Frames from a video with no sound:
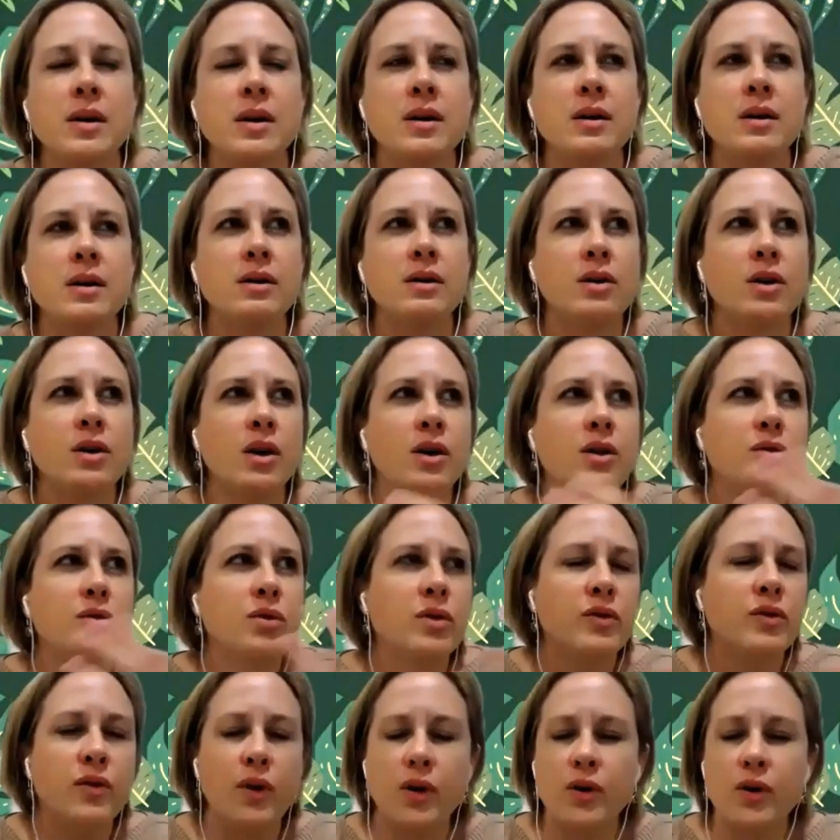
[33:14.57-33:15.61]
you go through
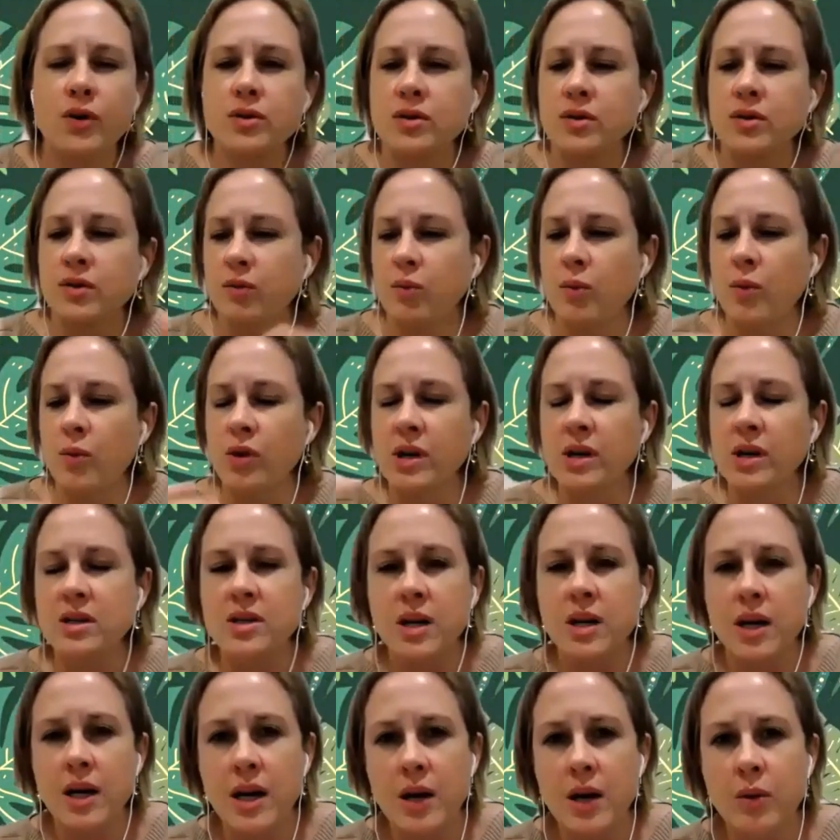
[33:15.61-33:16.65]
flows of wanting to
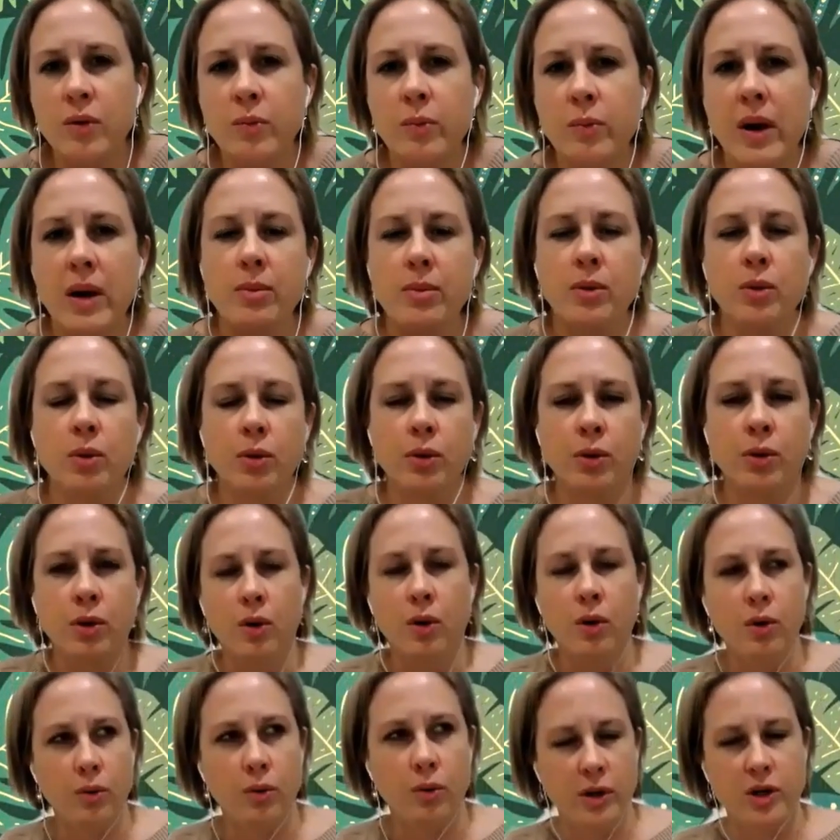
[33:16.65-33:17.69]
connect with people
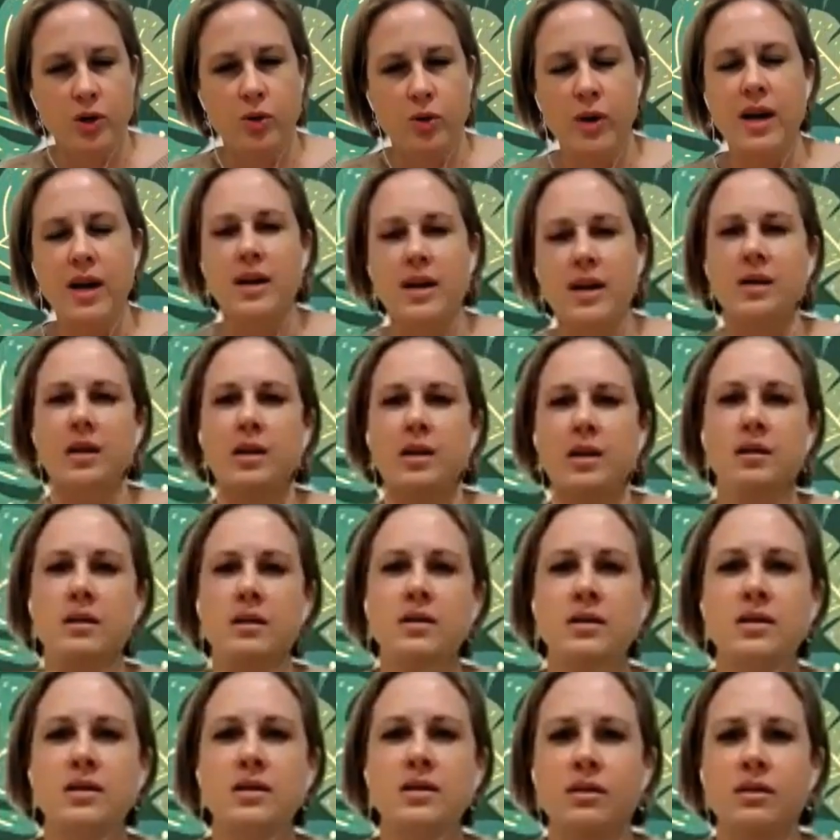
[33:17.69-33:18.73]
or retreat,
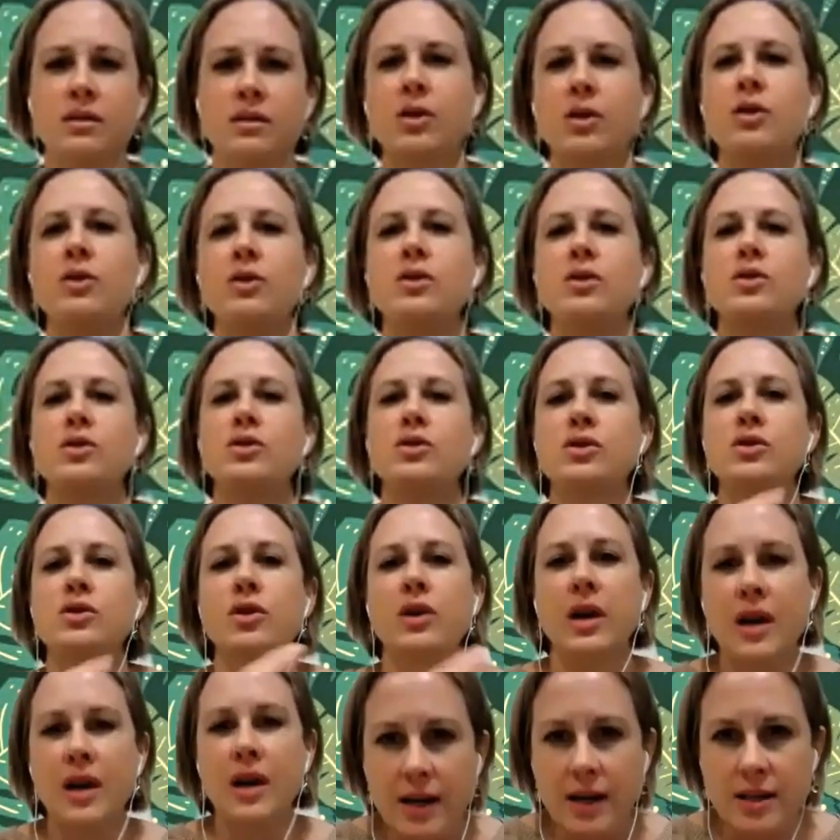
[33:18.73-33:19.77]
and you know, you do your
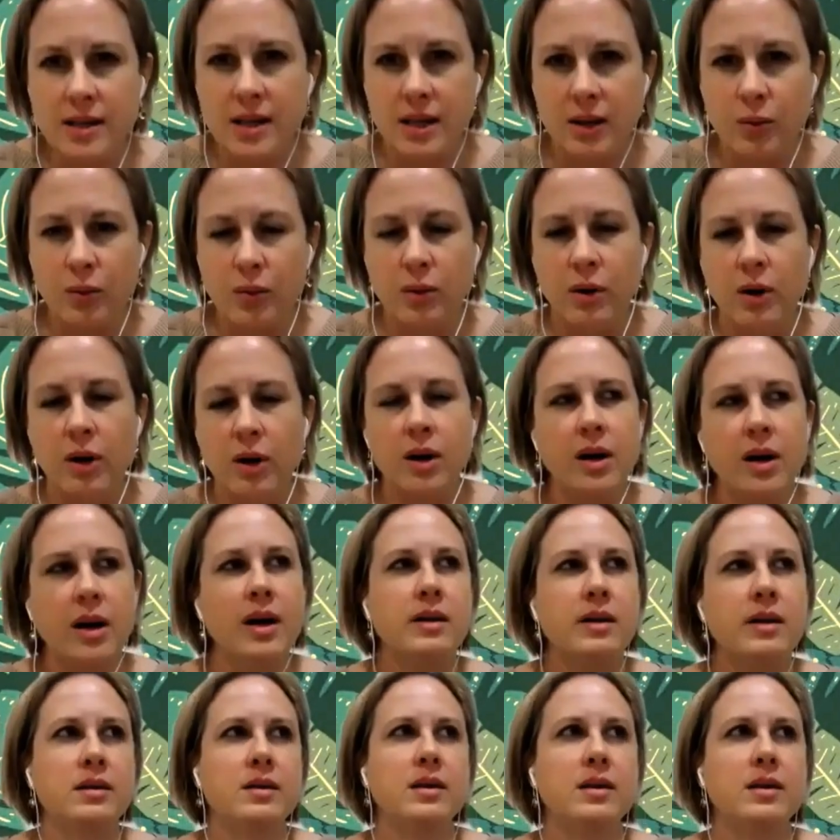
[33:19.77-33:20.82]
connecting work at
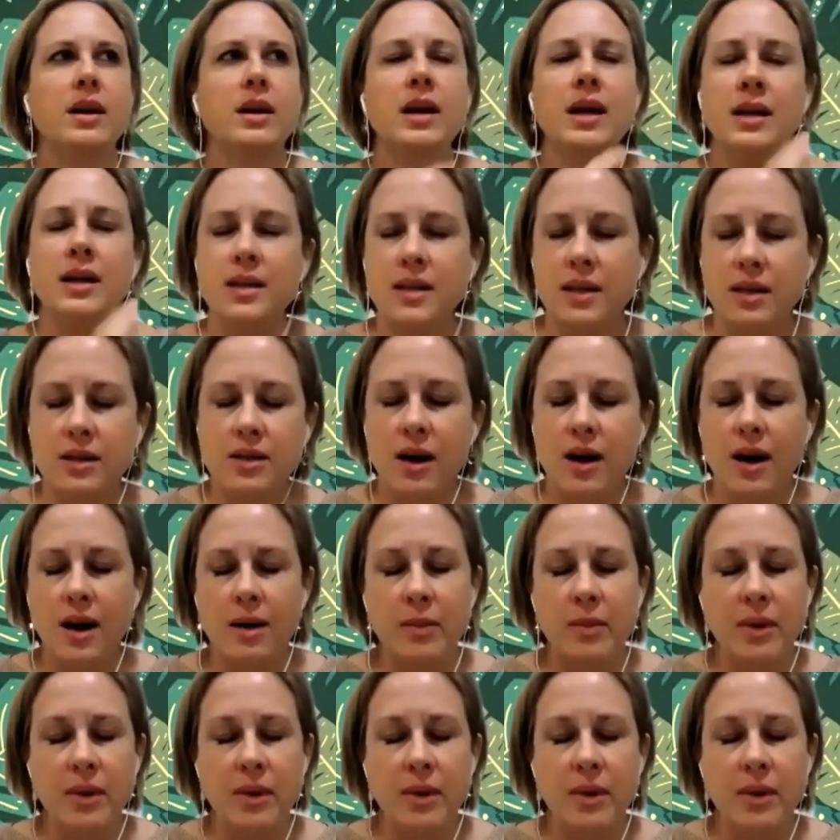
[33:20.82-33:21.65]
connecting time.